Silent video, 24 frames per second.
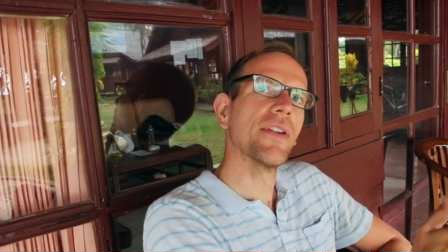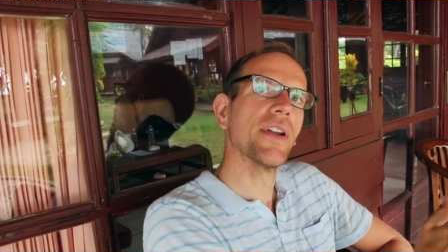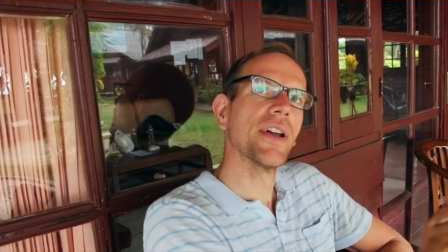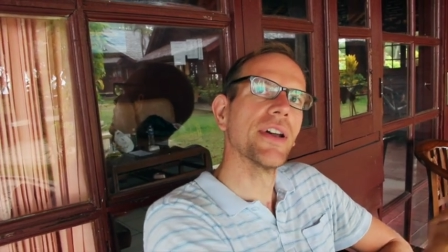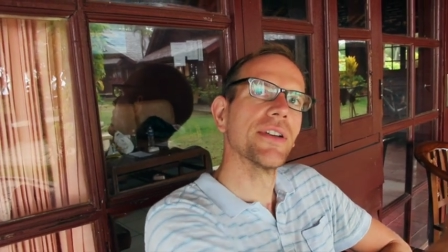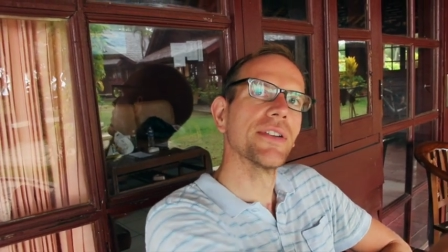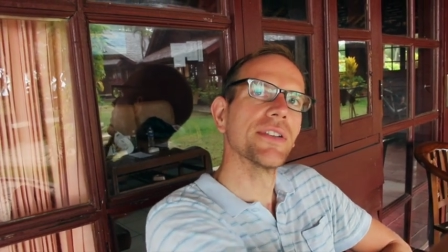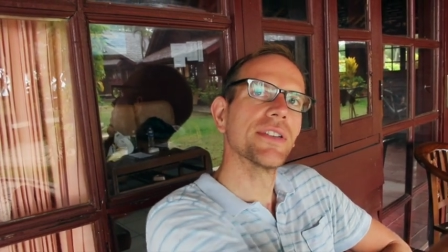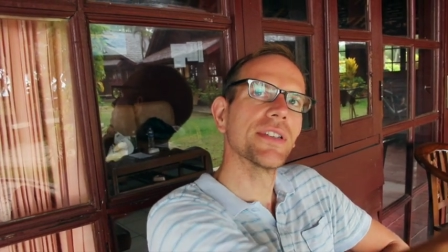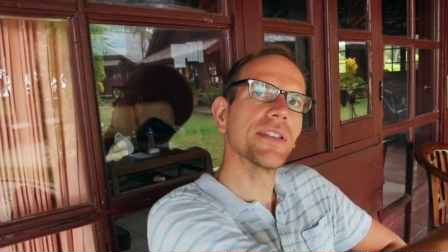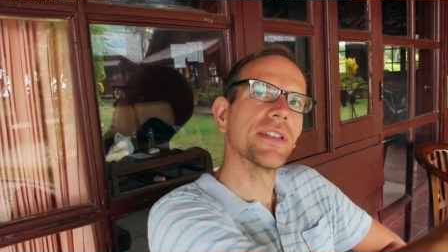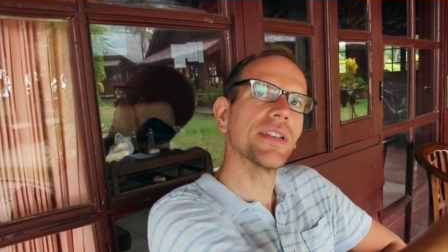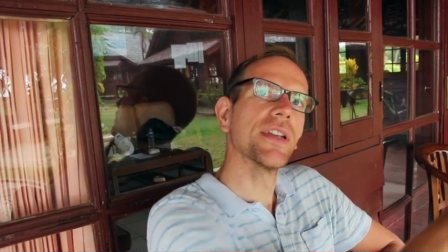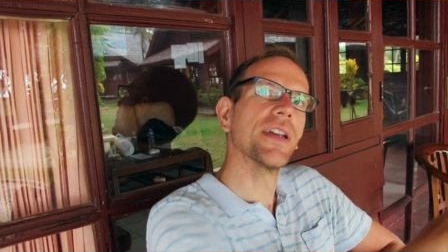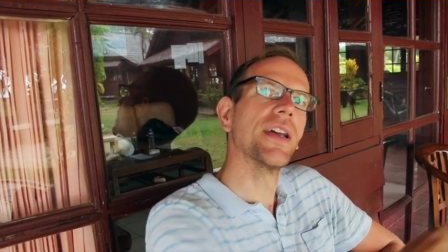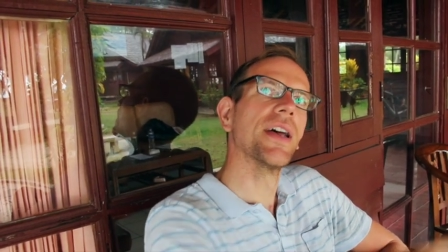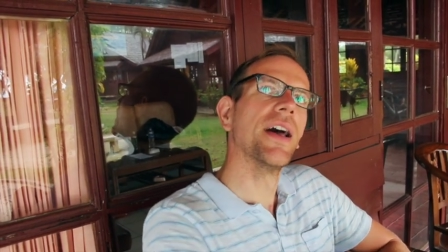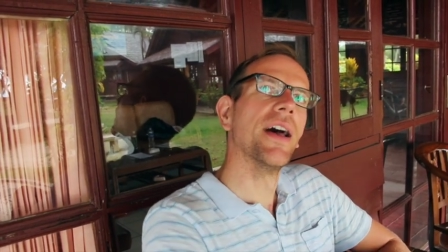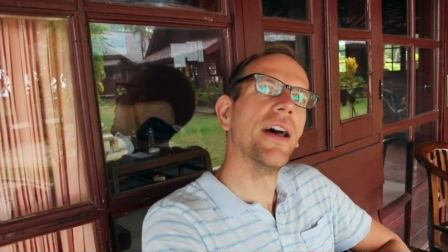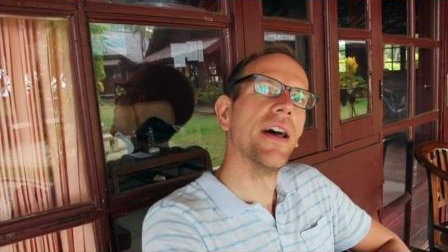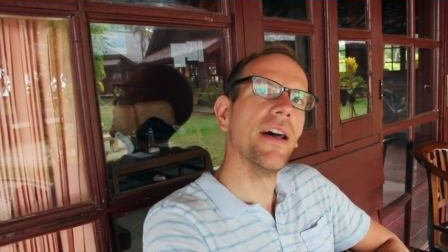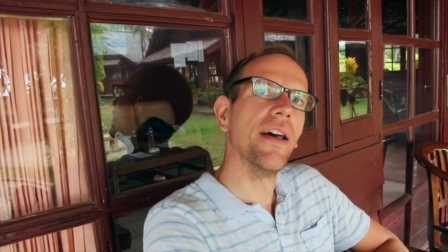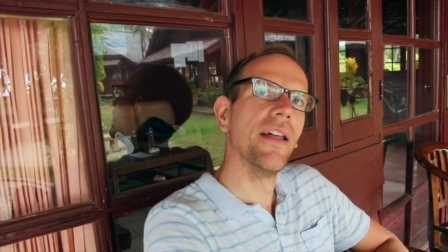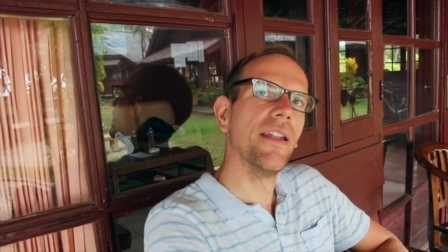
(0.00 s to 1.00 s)
road
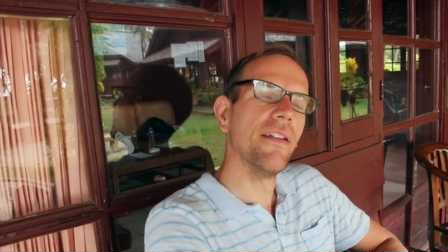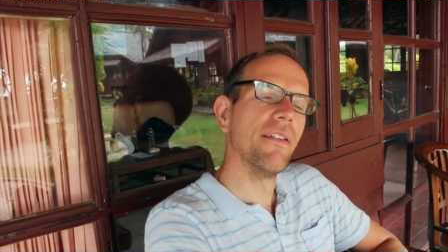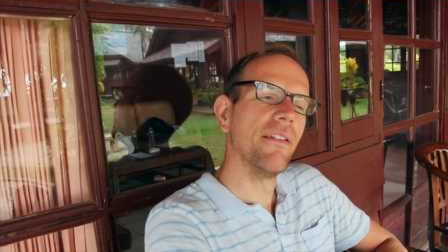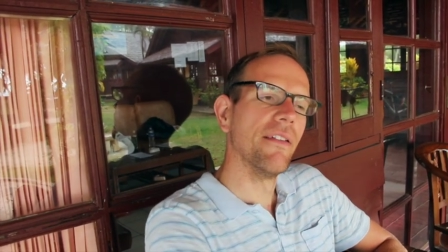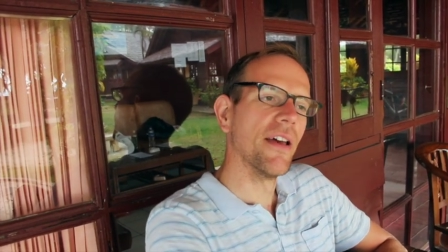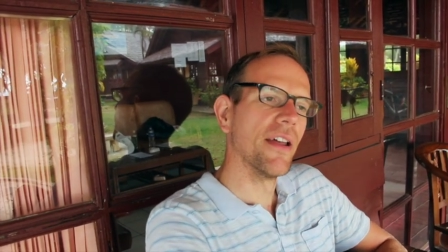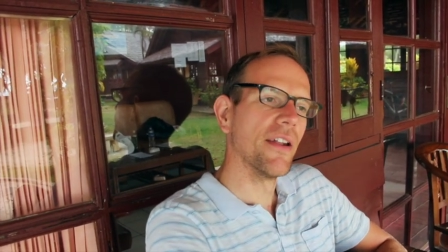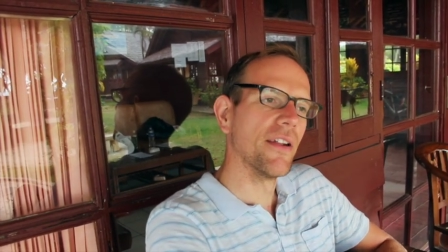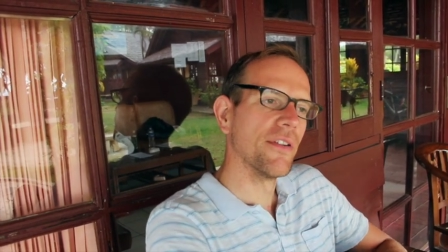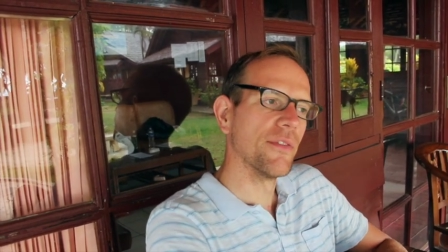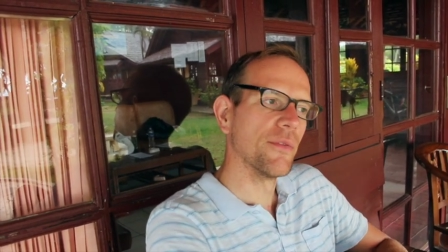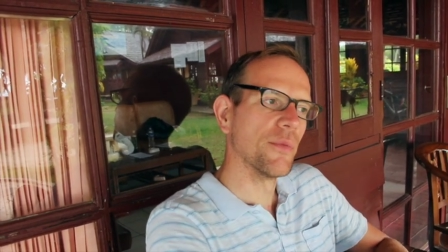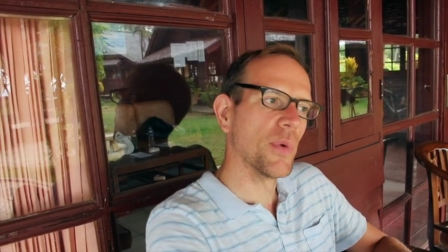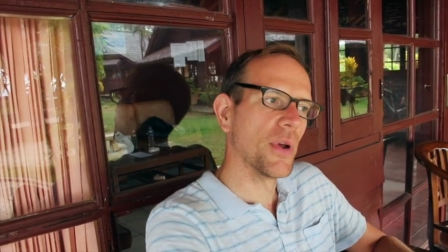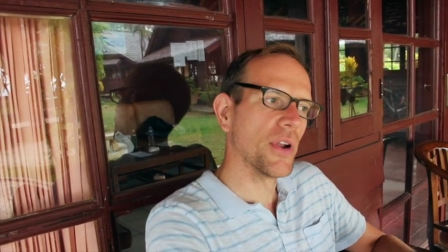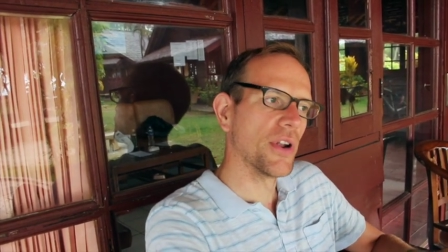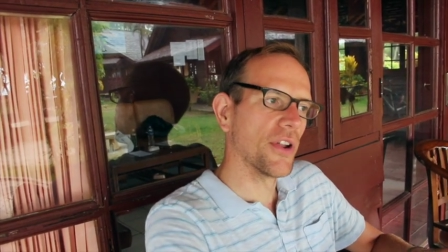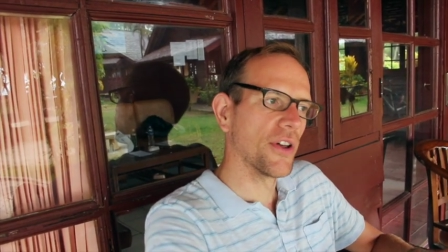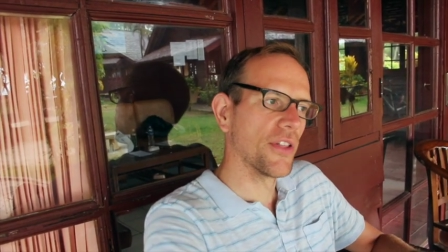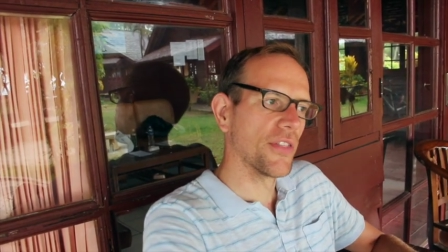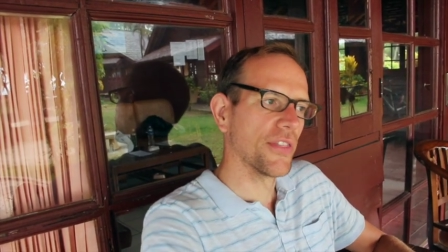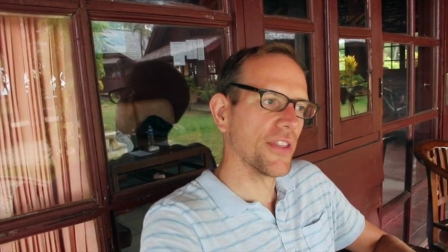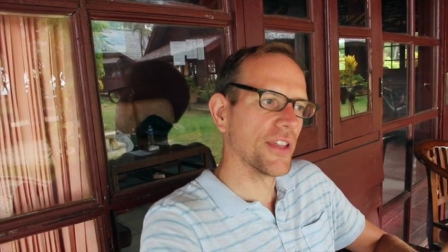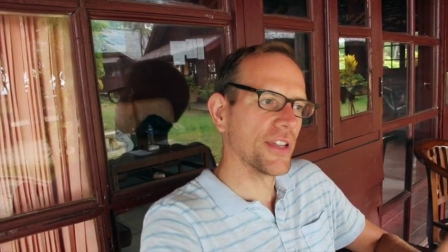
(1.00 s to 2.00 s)
and, and
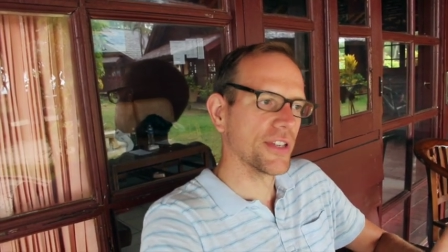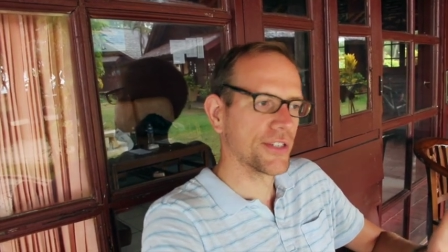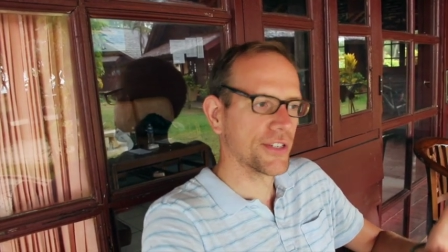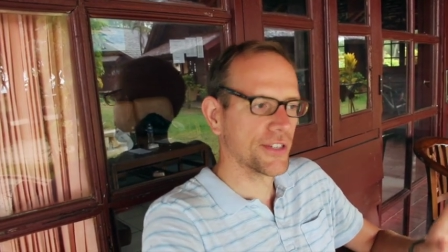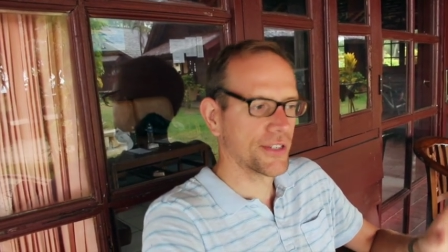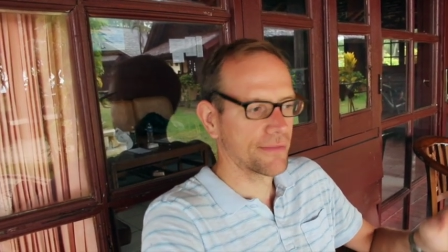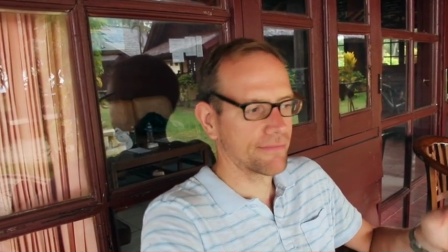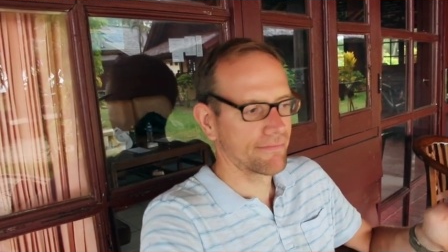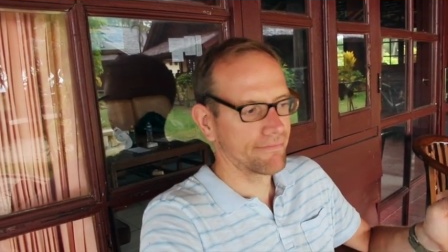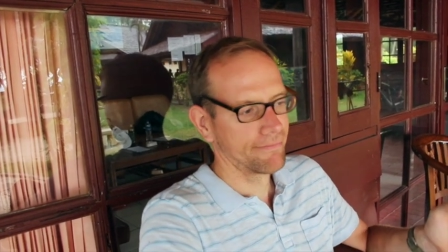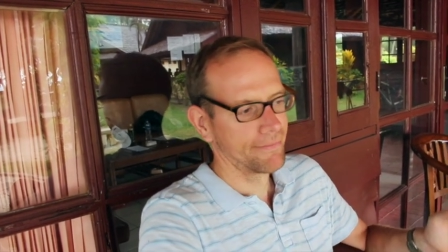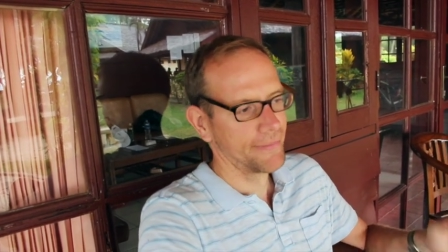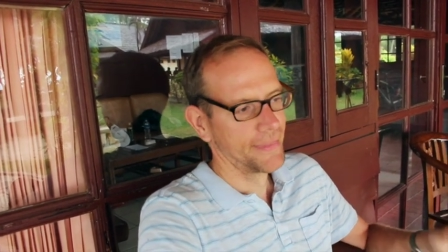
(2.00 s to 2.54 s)
went on this